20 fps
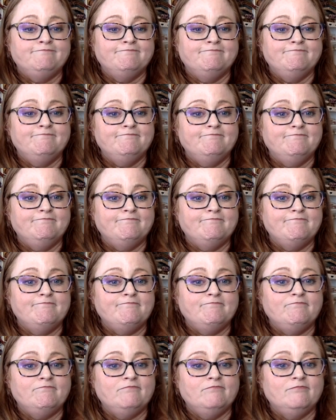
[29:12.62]

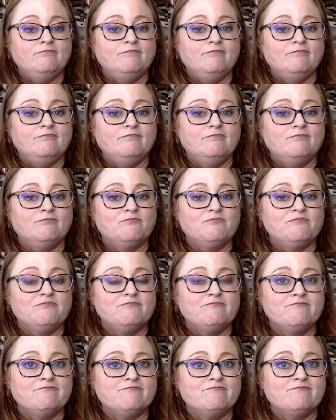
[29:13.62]

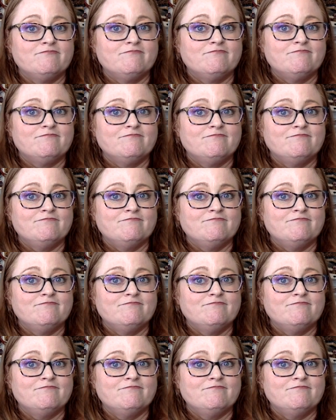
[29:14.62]
(no one is talking)